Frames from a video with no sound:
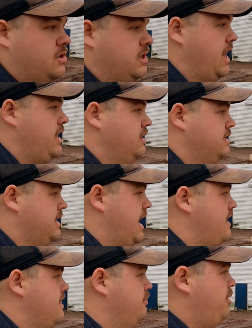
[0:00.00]
So Daniel is
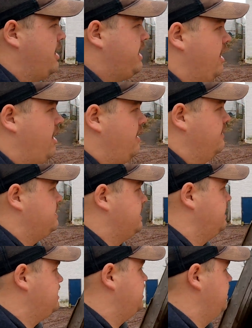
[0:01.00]
getting the bucket on the
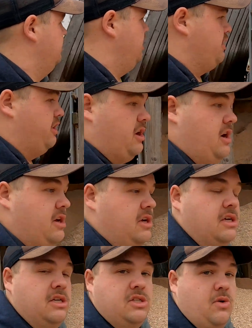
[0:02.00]
skid steer loader
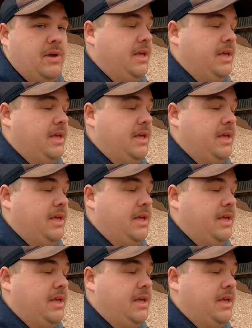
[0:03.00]
so